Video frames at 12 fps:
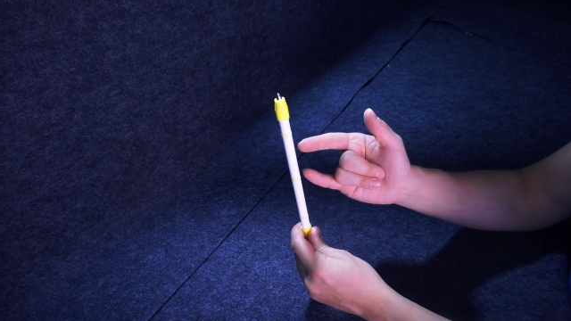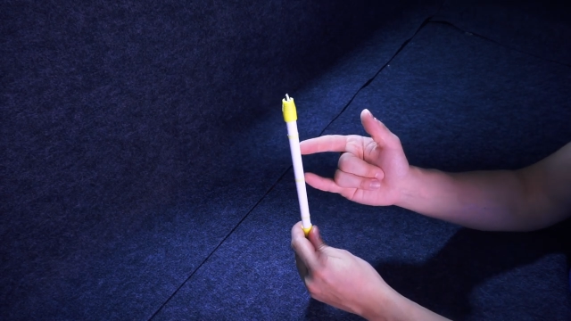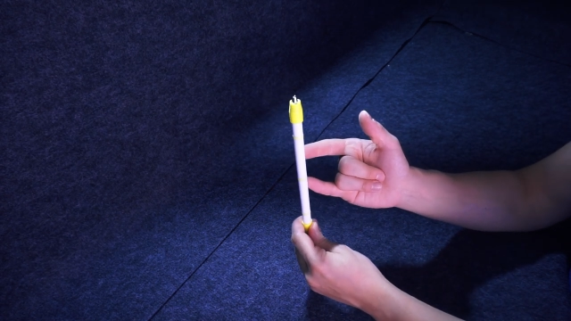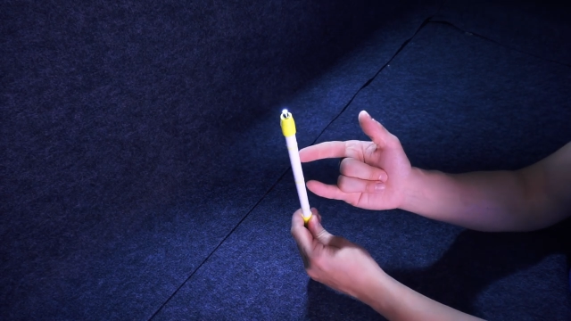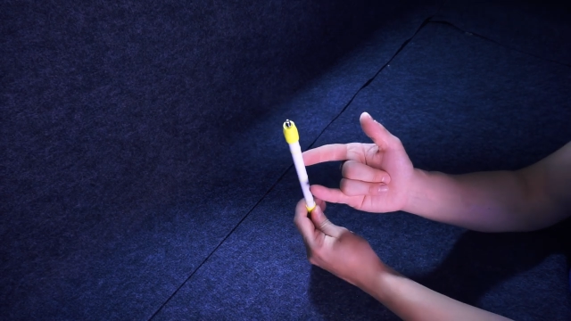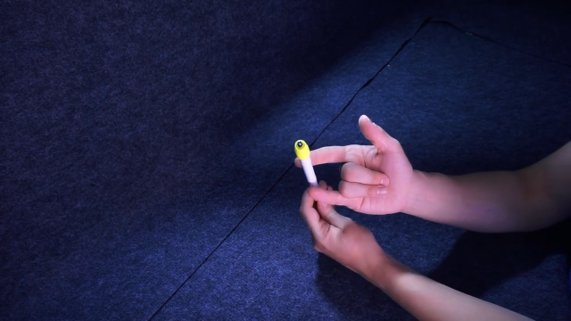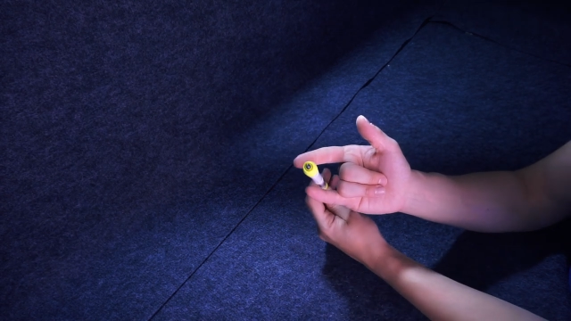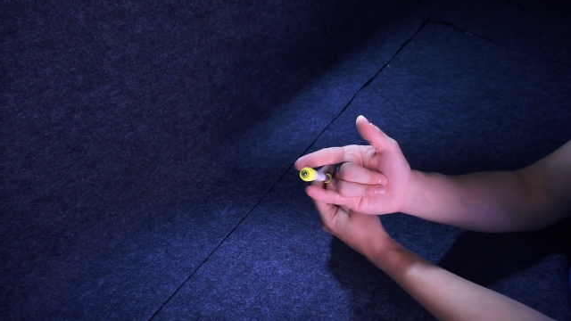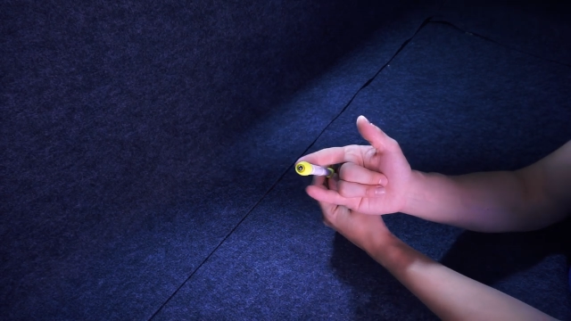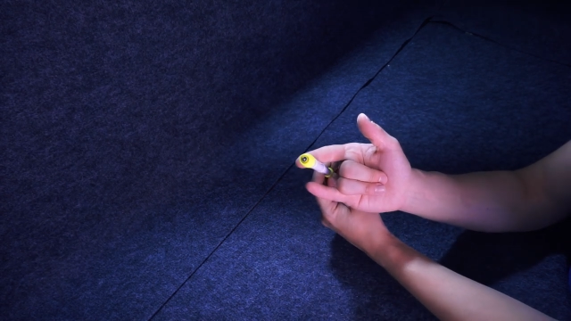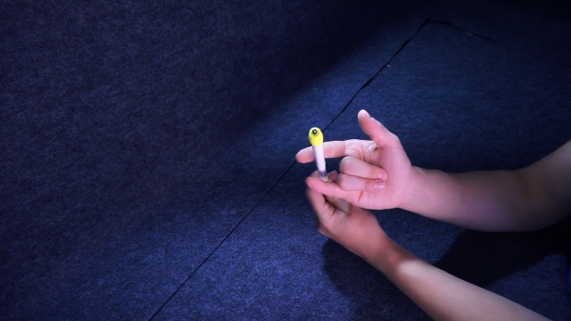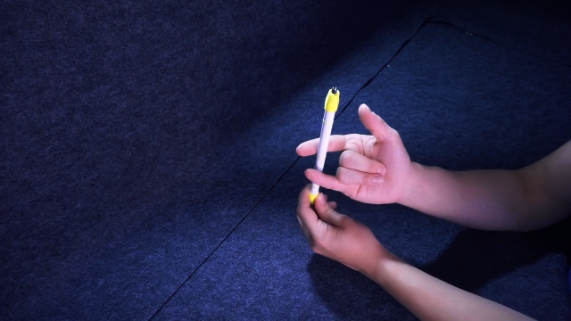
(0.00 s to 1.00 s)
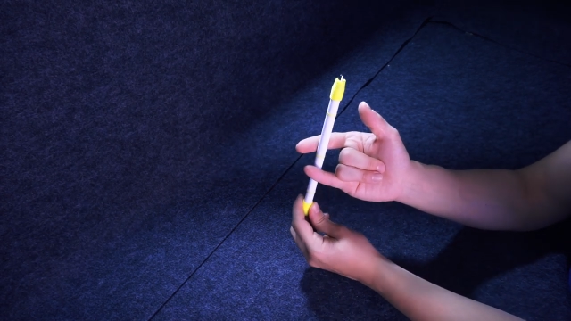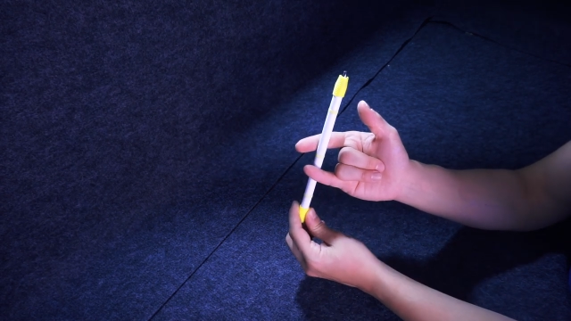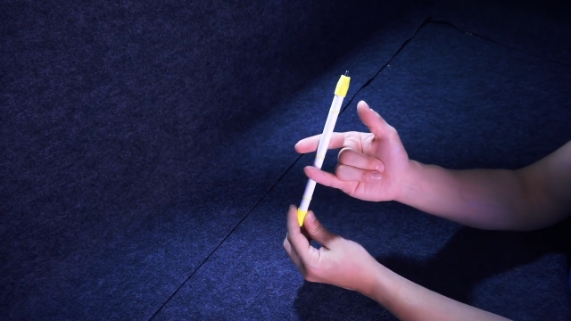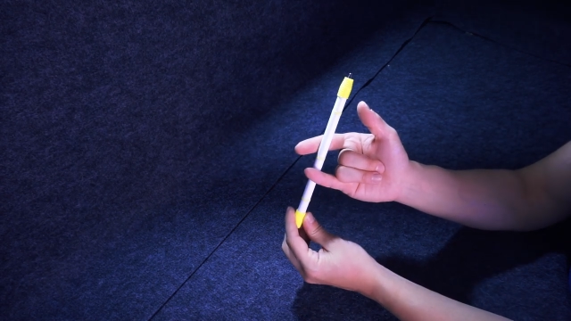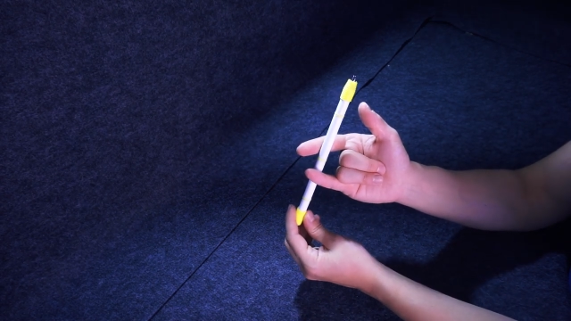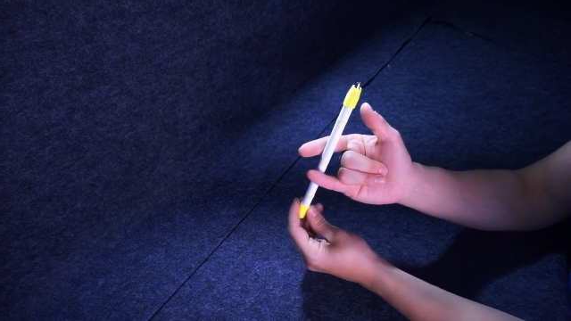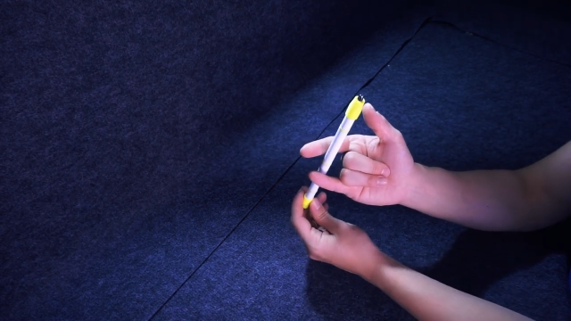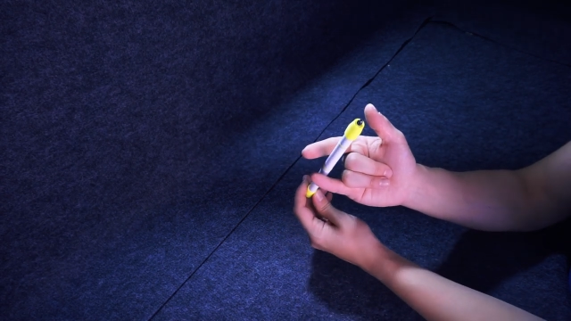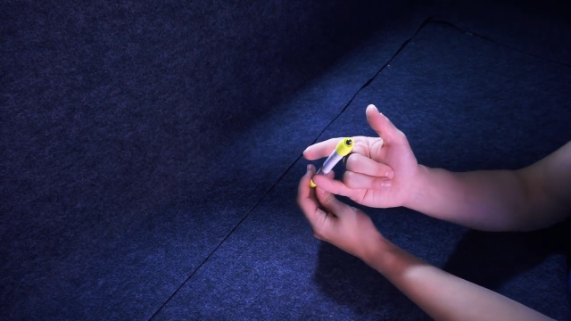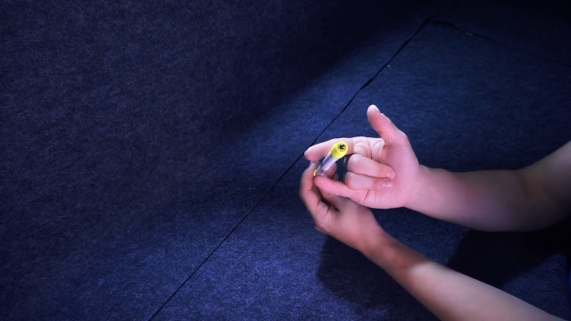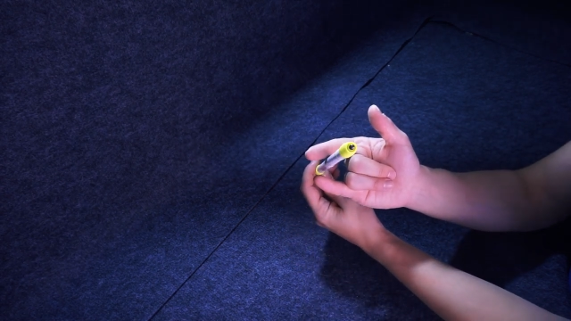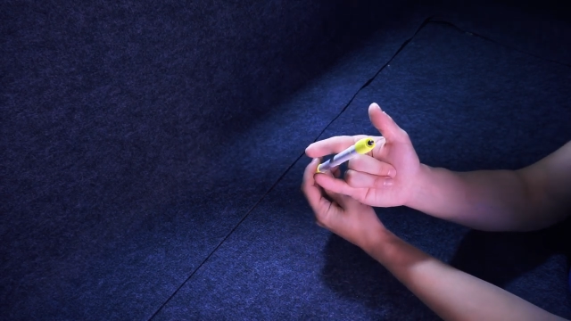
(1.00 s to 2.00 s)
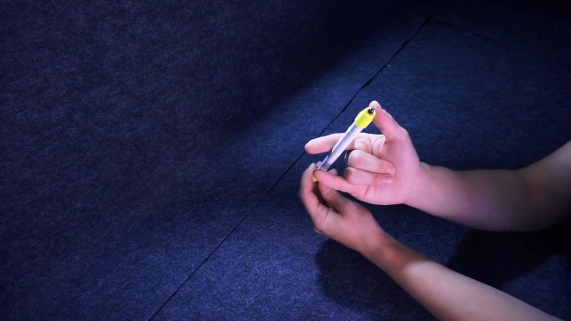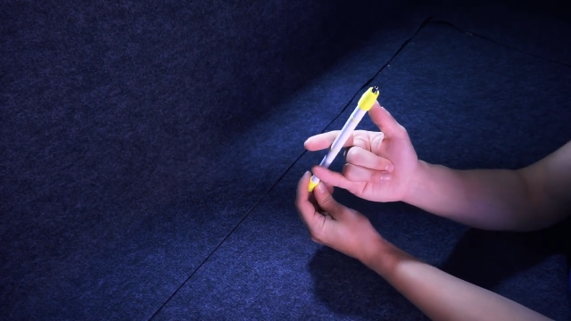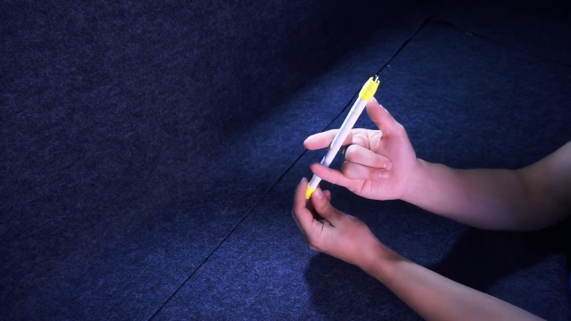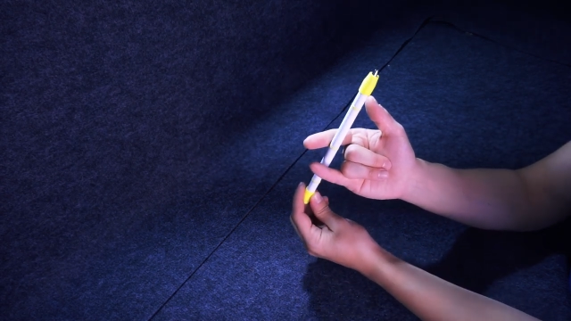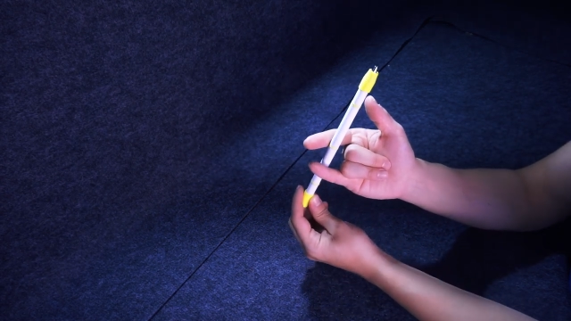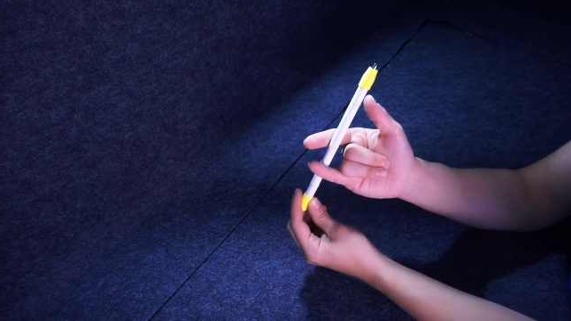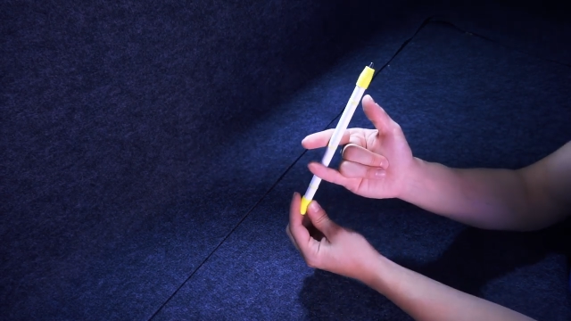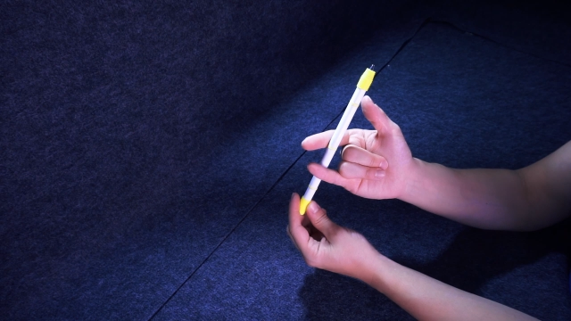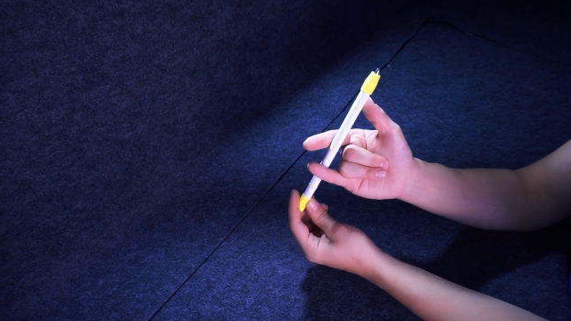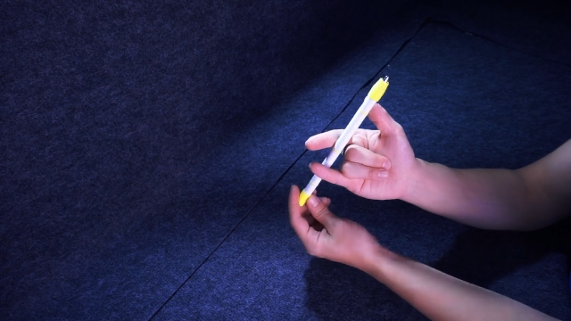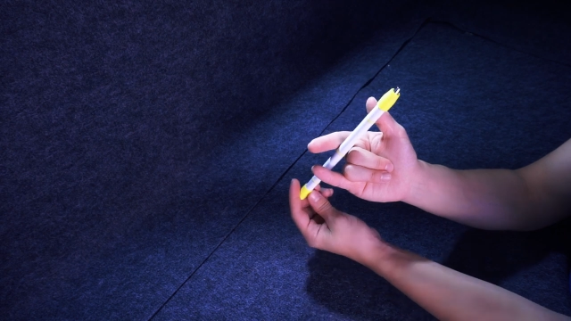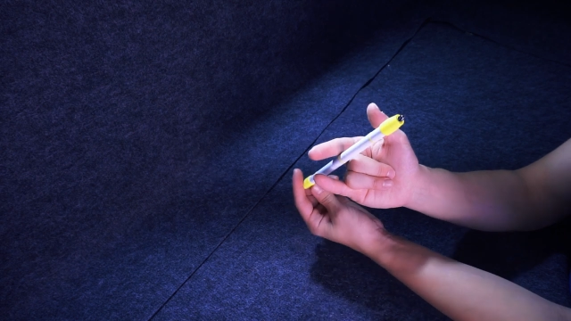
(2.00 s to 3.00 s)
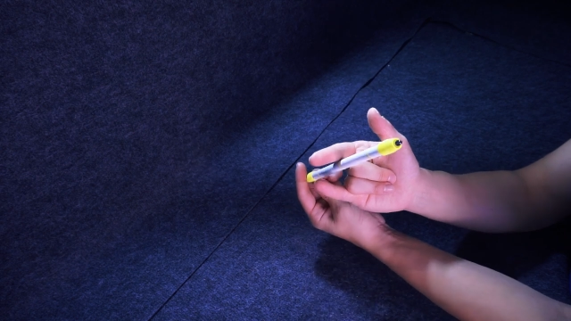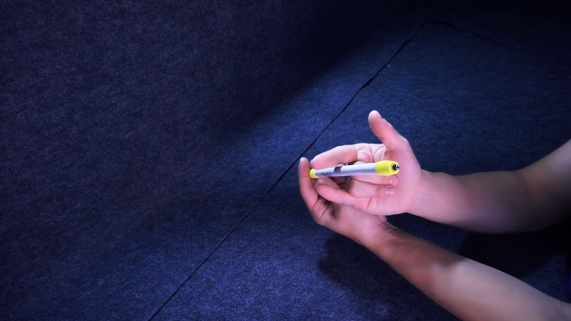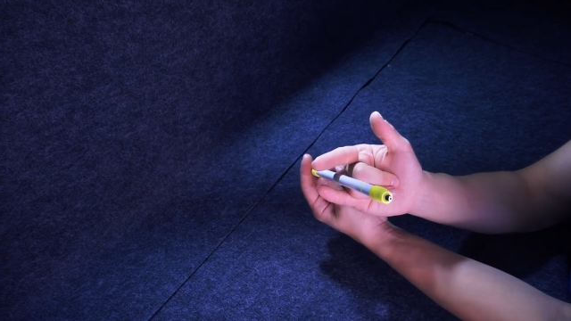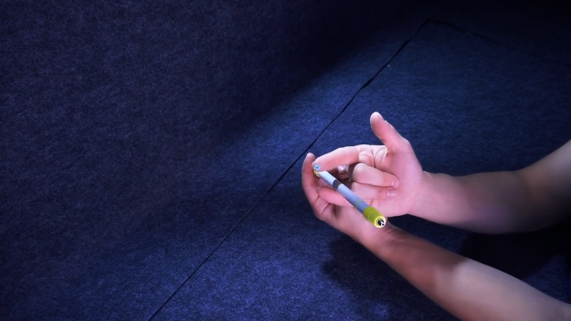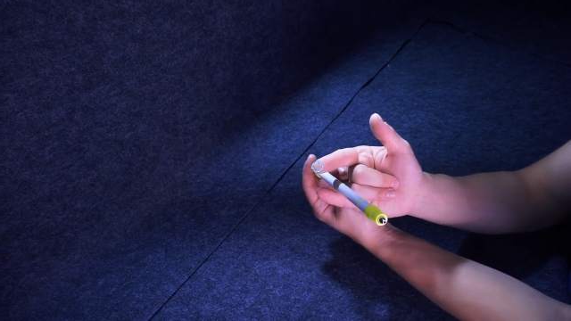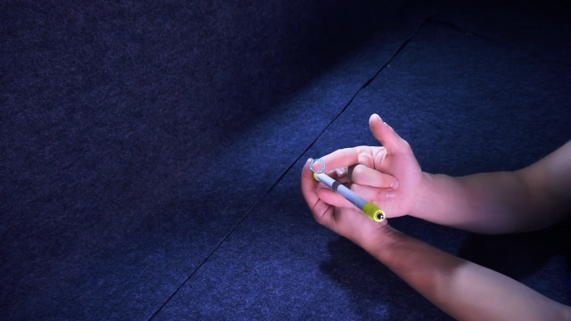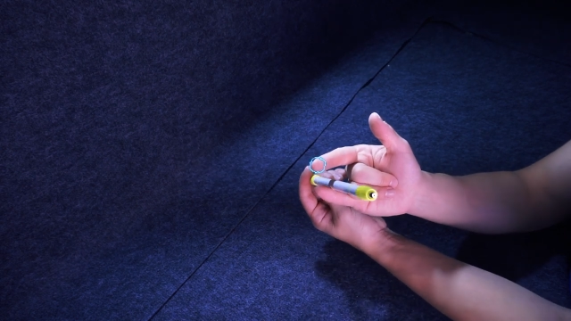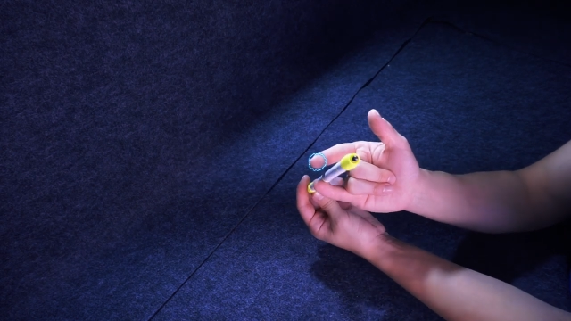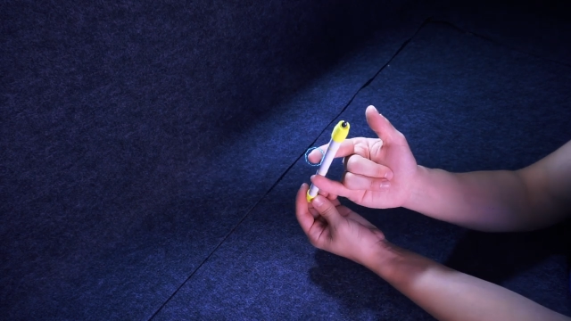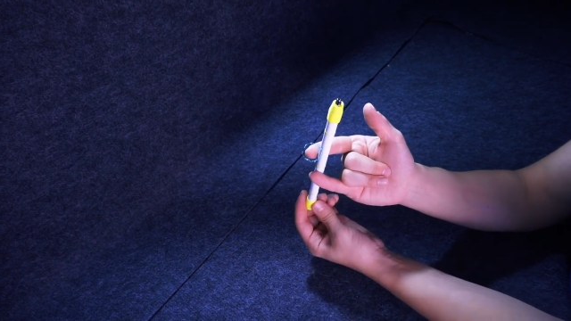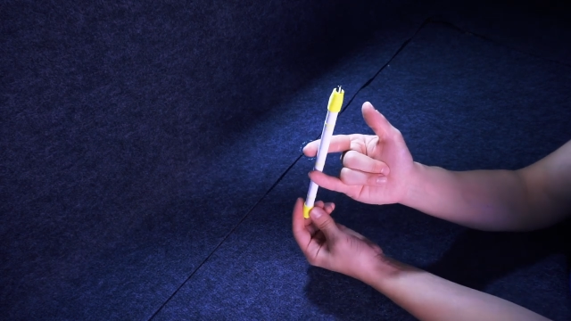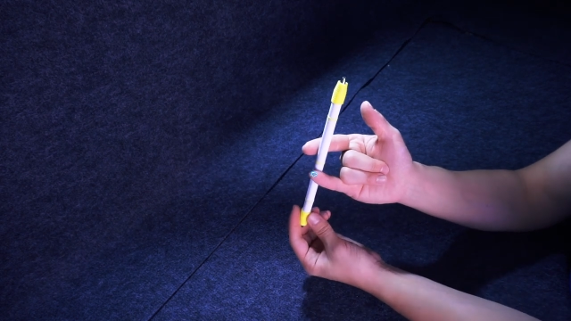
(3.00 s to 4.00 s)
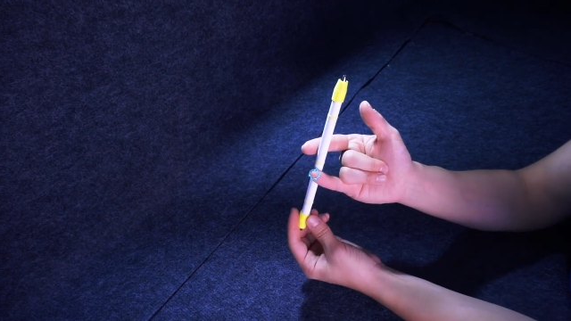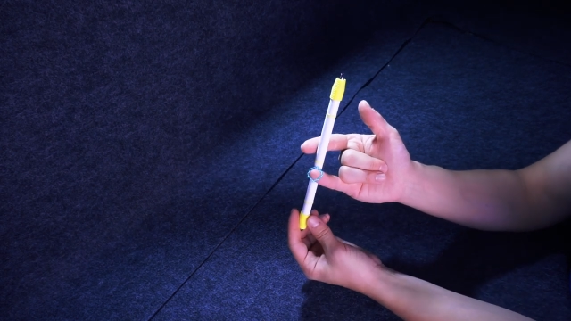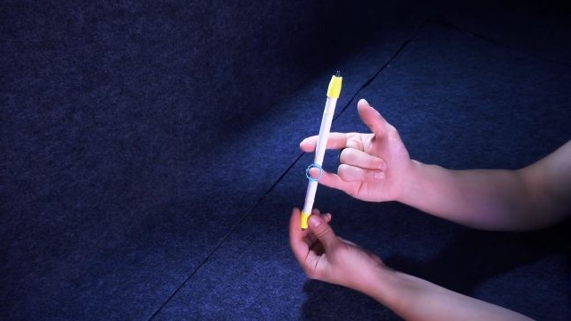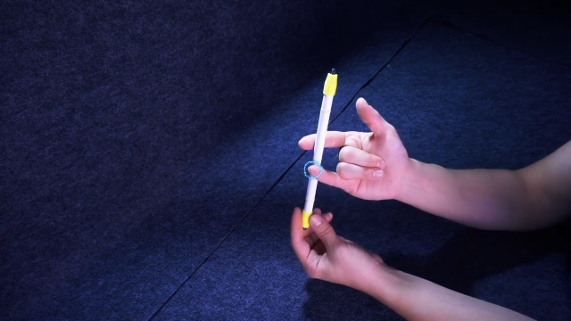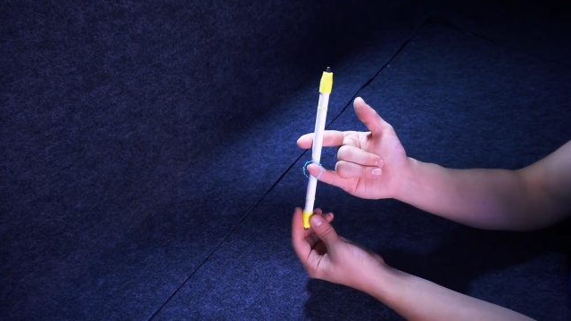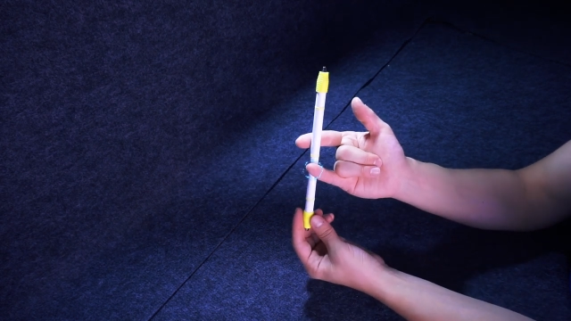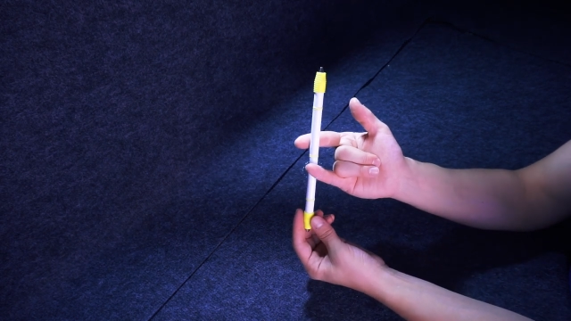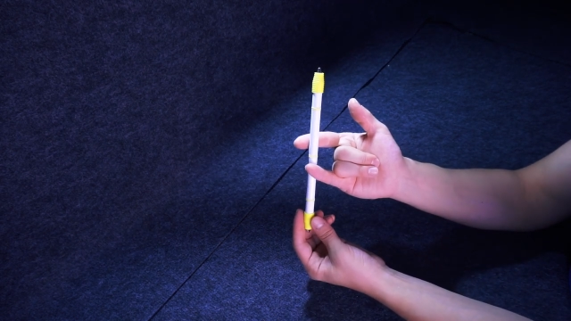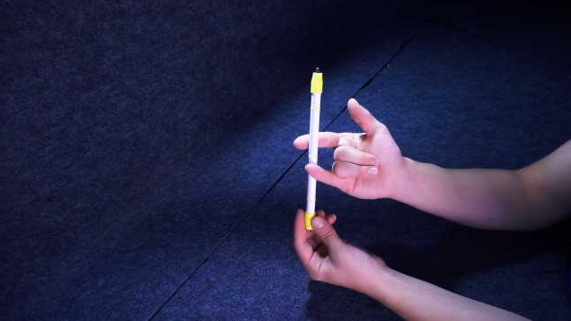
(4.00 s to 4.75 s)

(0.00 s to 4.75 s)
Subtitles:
[unreadable: no face in view]